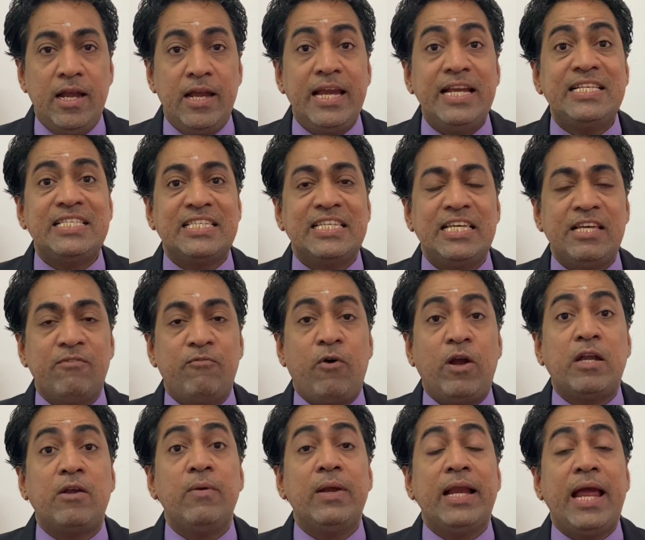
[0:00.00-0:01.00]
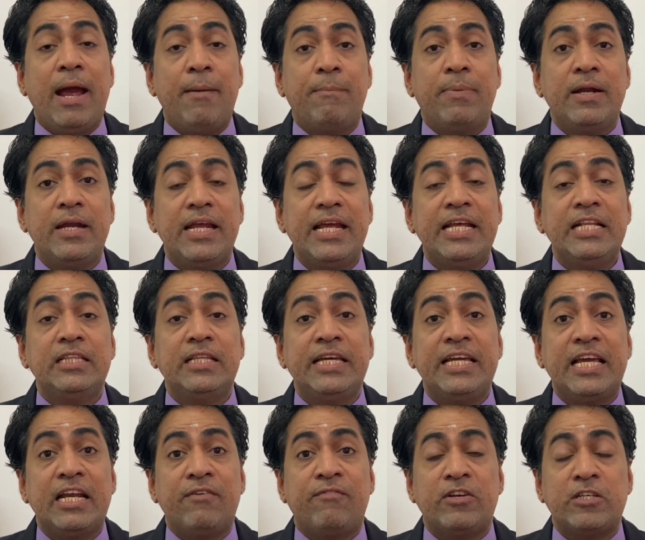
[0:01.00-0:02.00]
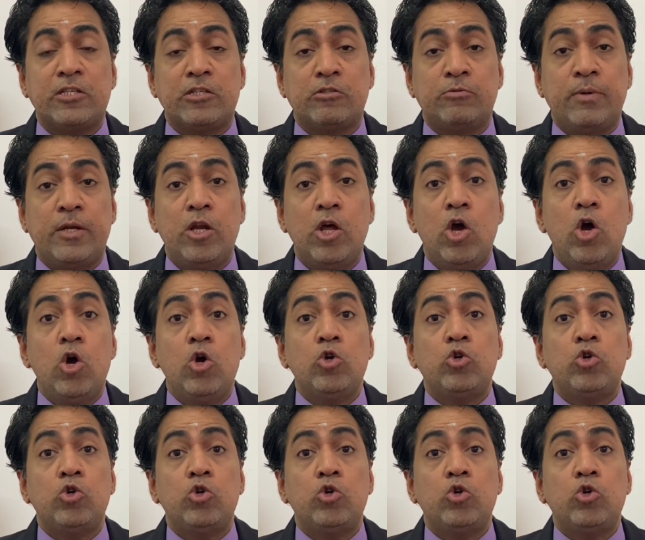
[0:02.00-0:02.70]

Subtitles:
Let's see what will happen in the year of assessment